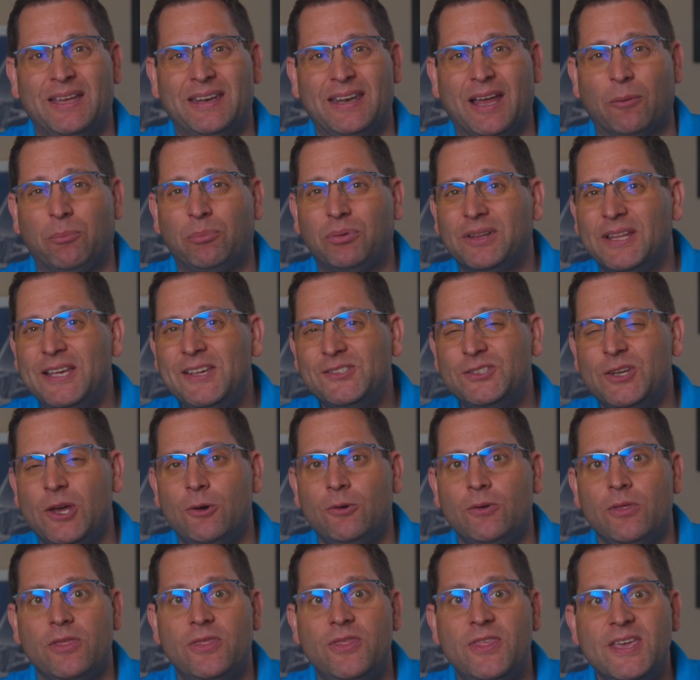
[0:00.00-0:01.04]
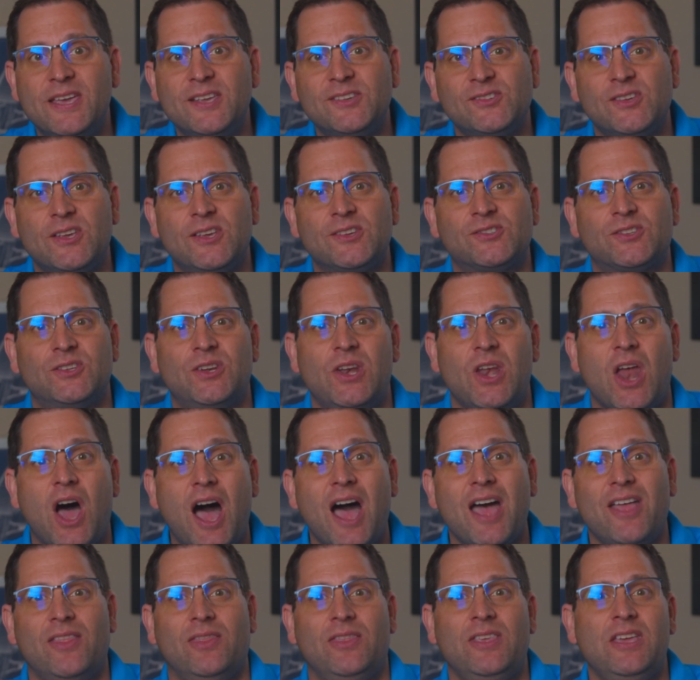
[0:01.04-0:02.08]
Now please note, this is
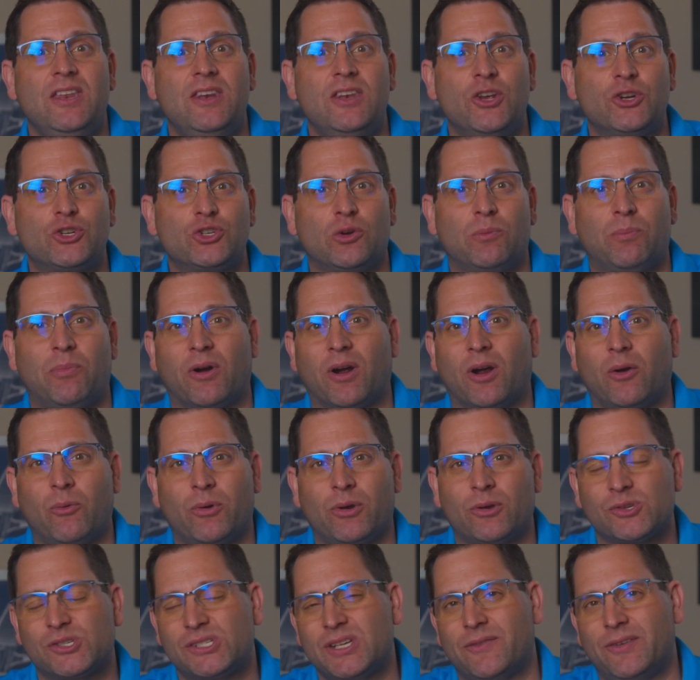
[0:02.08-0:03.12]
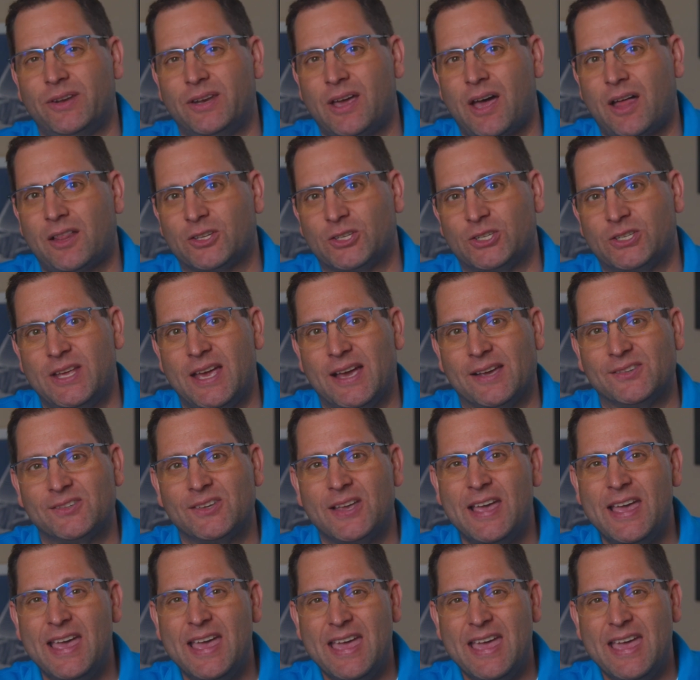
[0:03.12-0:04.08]
not the initial Part 107 knowledge test.